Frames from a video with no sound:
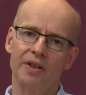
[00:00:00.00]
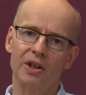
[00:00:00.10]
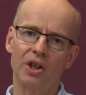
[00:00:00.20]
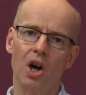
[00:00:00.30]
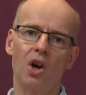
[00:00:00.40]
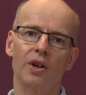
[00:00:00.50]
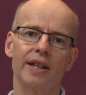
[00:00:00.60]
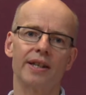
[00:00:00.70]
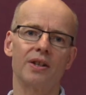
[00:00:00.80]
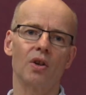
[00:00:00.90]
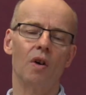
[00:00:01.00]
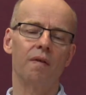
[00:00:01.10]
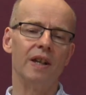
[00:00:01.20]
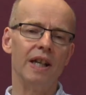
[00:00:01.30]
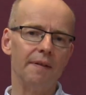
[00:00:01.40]
of the darkness
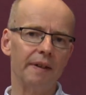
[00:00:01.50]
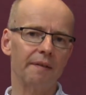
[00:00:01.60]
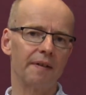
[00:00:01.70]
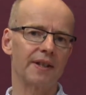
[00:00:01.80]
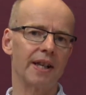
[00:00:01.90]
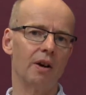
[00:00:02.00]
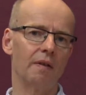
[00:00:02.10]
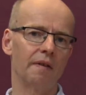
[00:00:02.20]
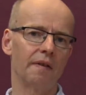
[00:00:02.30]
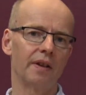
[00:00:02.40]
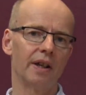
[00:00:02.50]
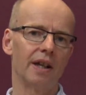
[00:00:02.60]
of living for self